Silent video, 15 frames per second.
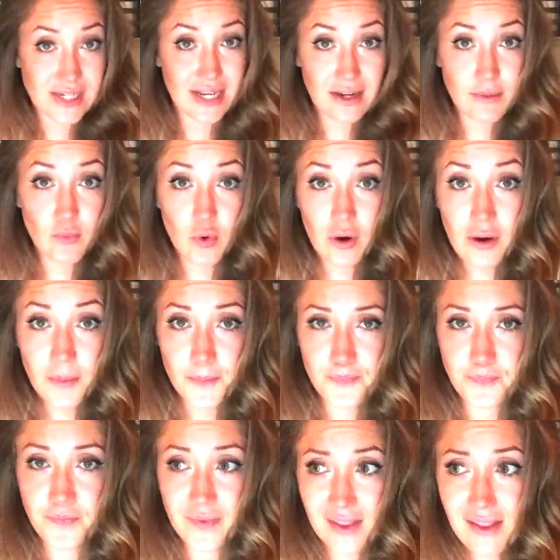anymore.
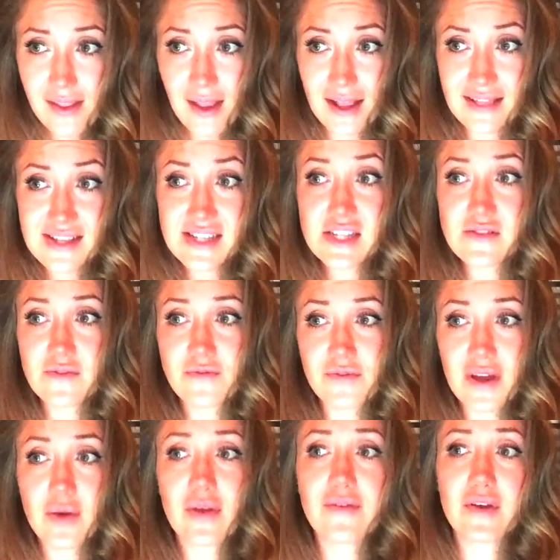And this is
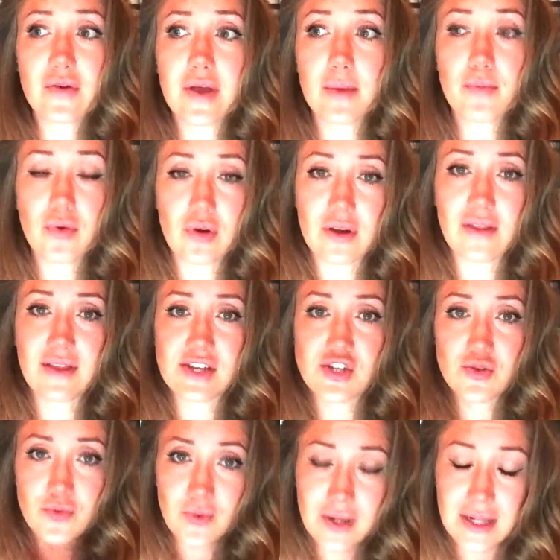very, very important
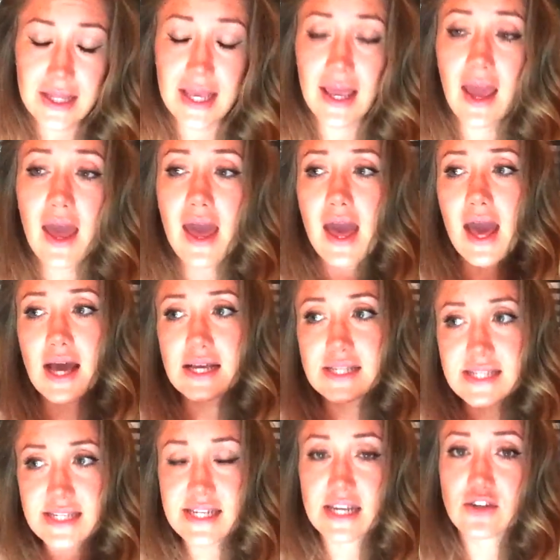that you really
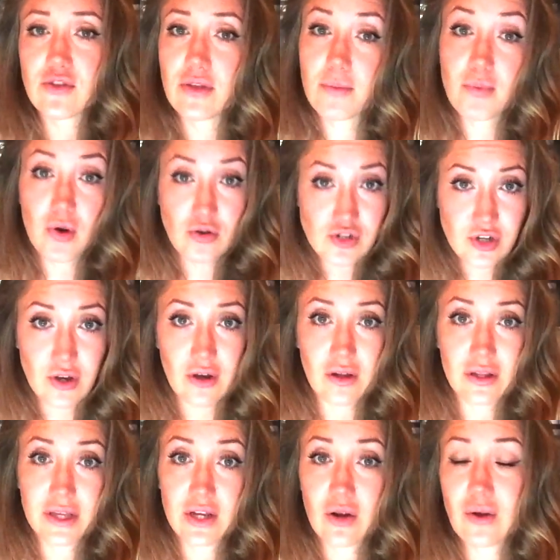stick to the
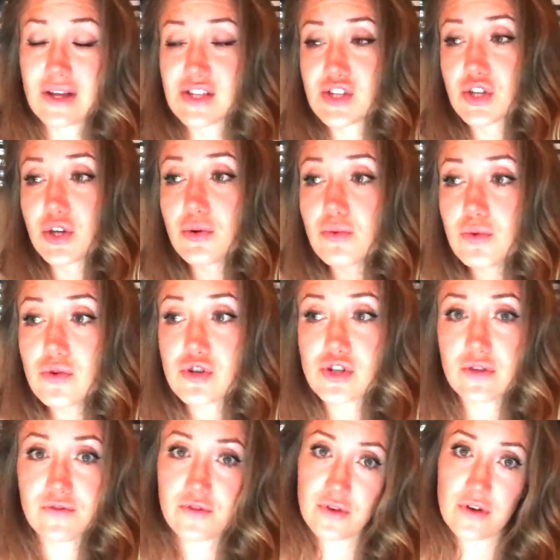protocol, you know, it's
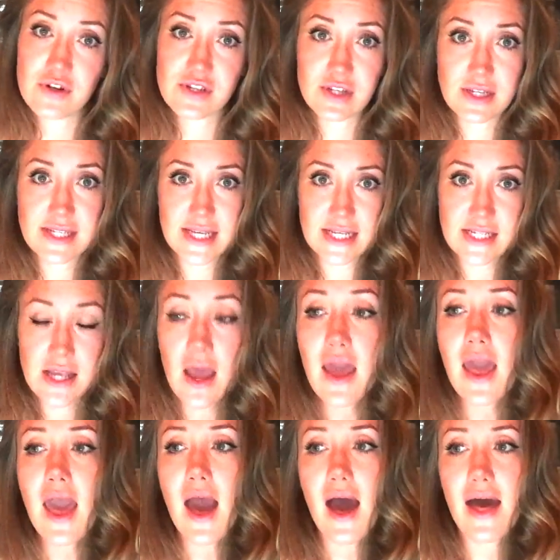crucial for your success.
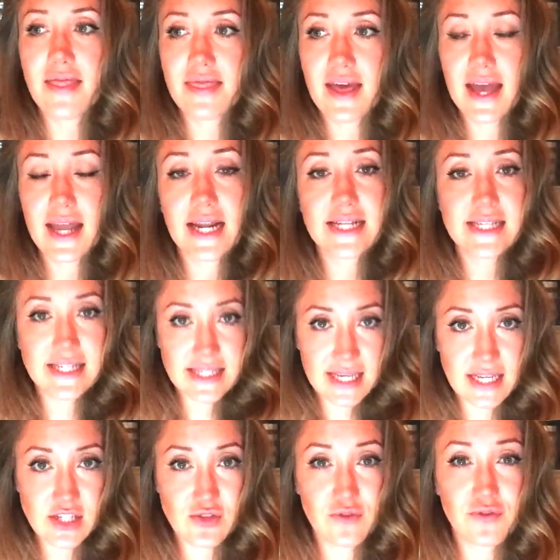And then at
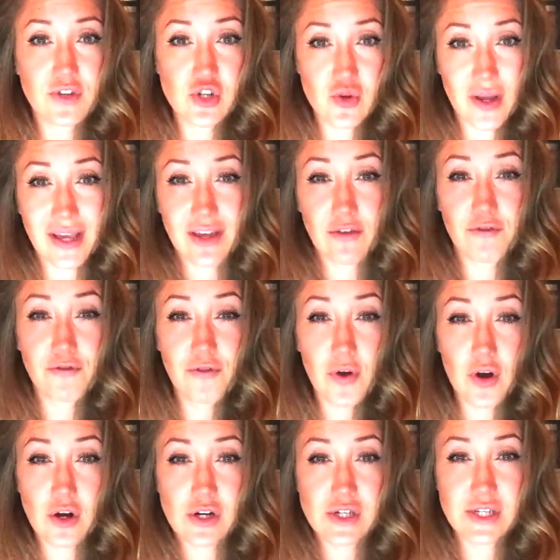6, you drink your
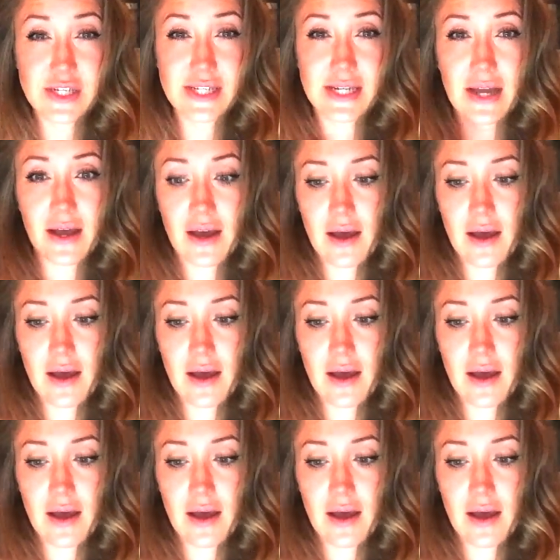first